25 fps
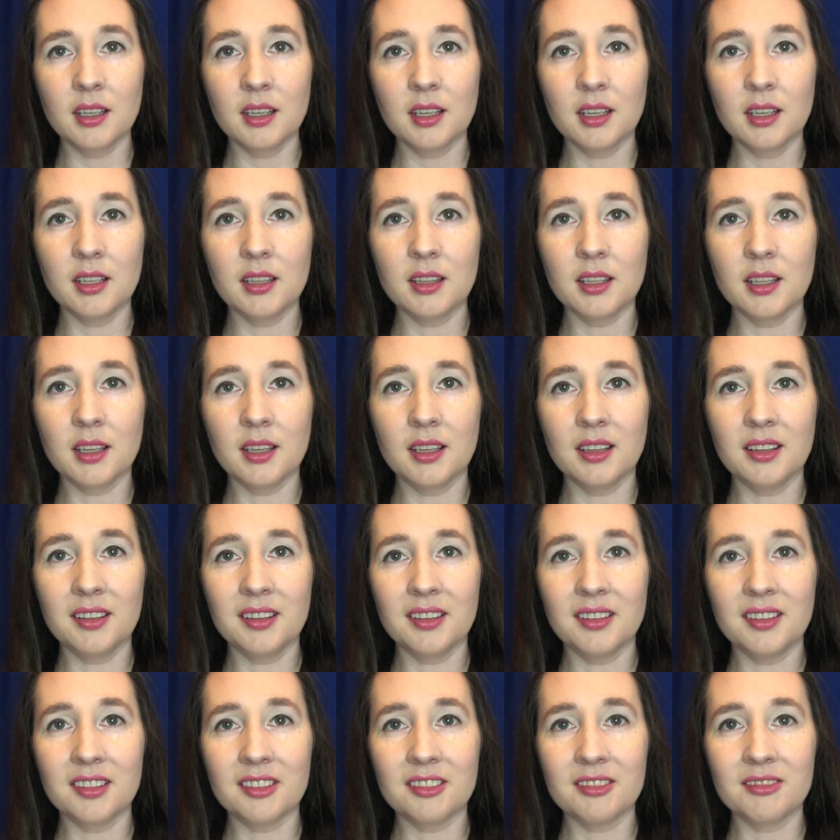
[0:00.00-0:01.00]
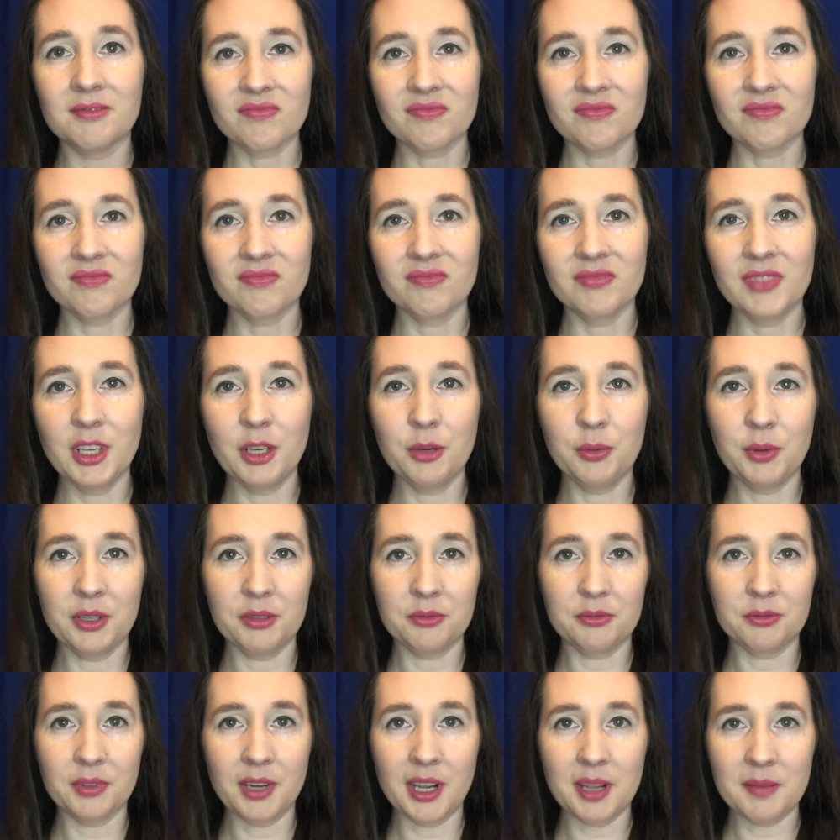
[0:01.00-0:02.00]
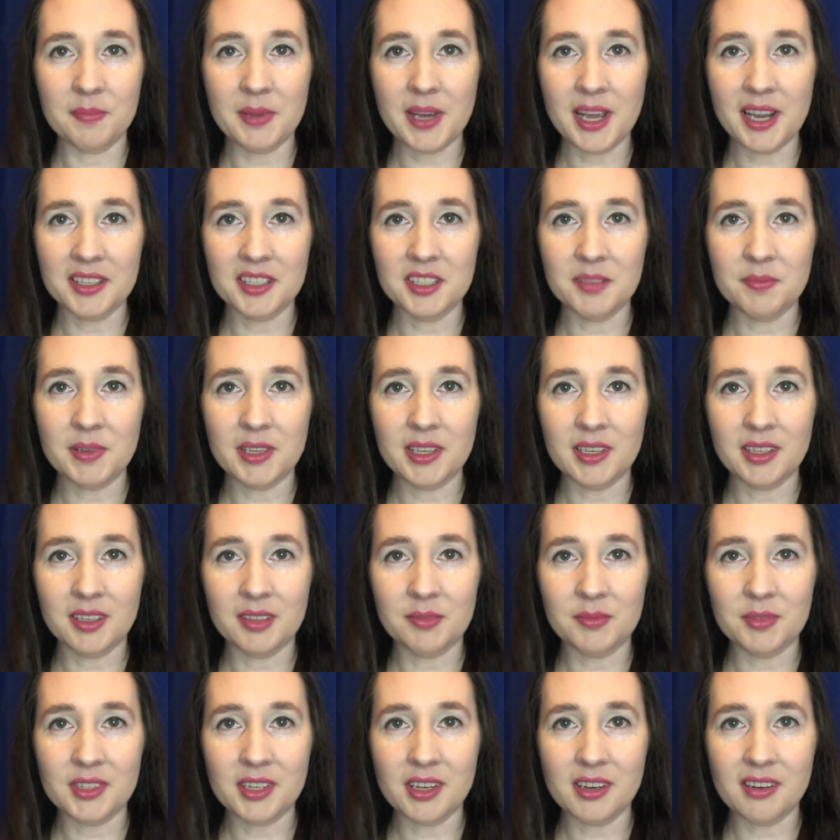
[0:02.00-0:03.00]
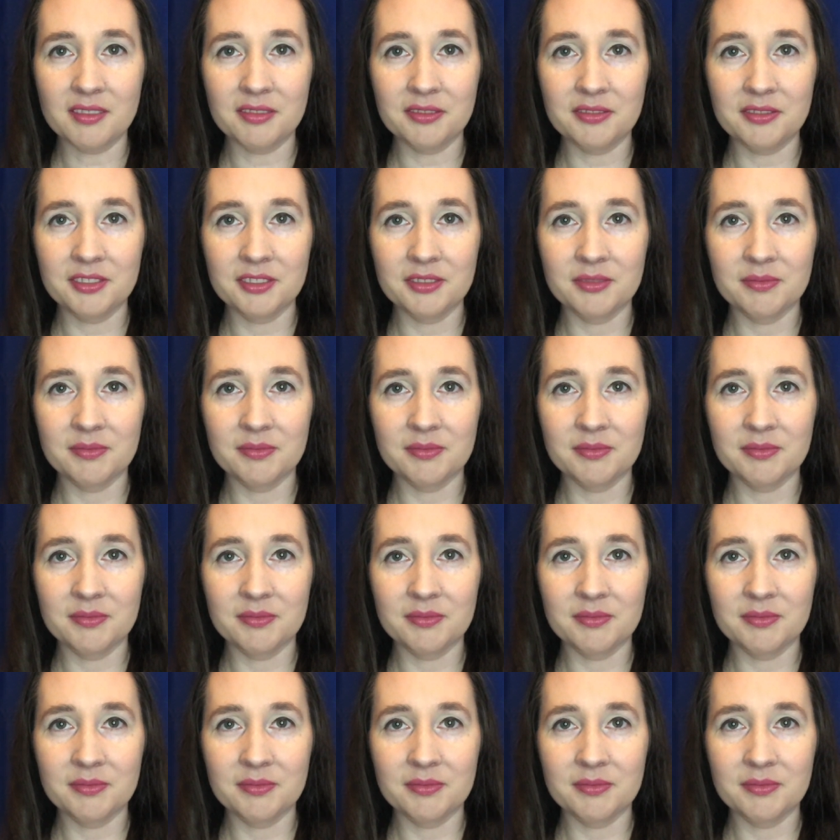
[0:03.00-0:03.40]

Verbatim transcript: And then he went right back to being himself.